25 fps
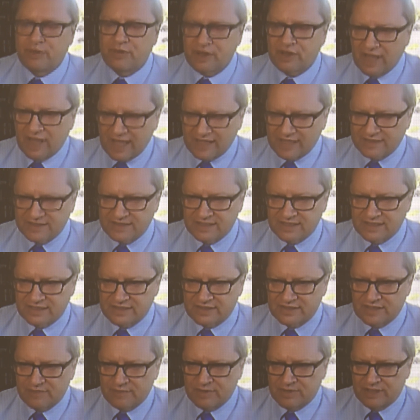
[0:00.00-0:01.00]
plants
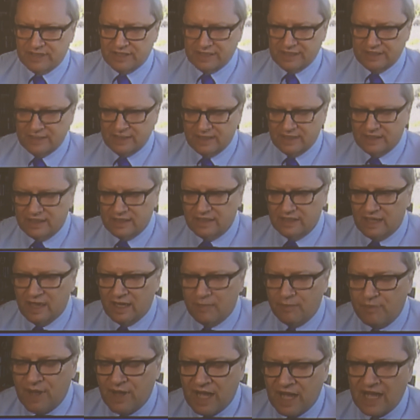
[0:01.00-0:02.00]
exhibited
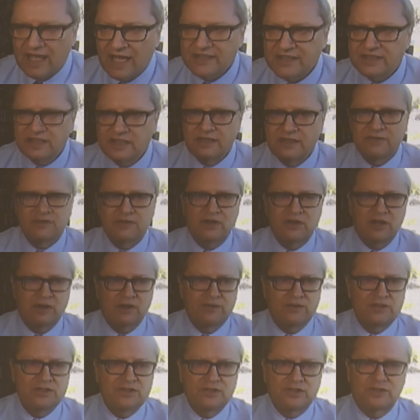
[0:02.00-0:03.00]
a positive
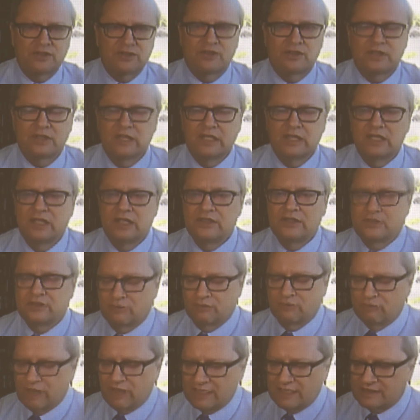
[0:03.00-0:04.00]
curvature
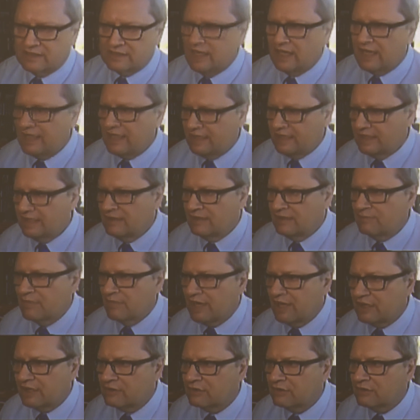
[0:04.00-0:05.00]
to red light and
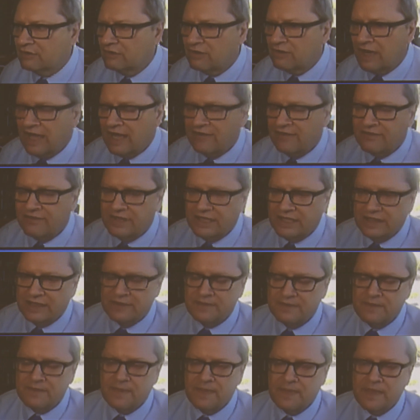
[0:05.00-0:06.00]

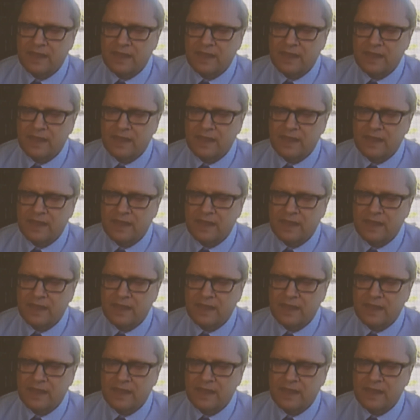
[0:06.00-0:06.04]
microgravity.